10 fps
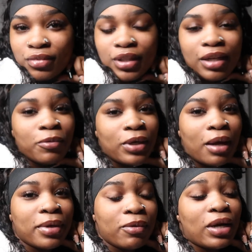And when
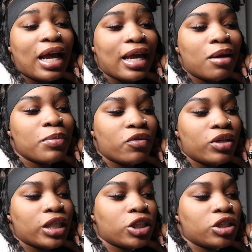I'm when I am in a
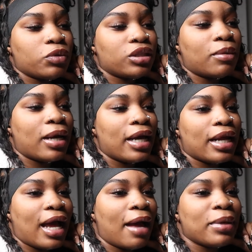relationship with
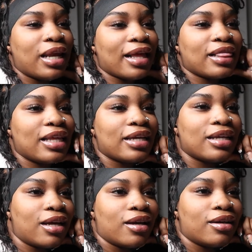somebody, I be like
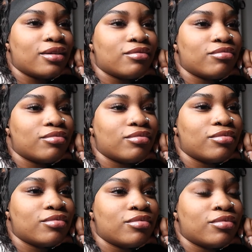thinking like,
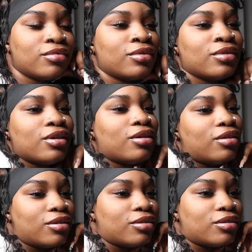
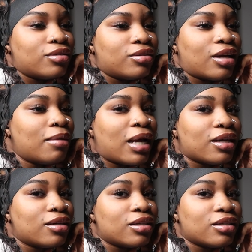uh, I'm
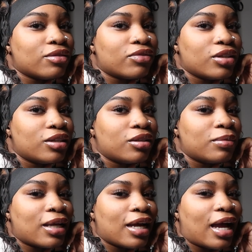not good enough for
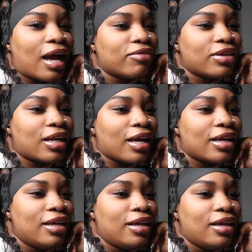him. Like I feel
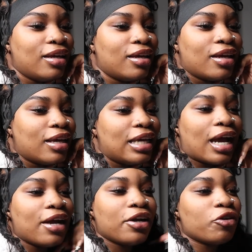like he he
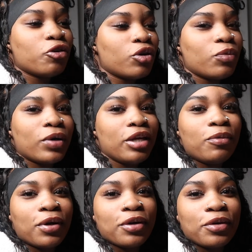out here doing what he
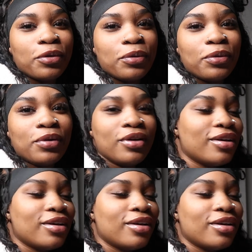want to do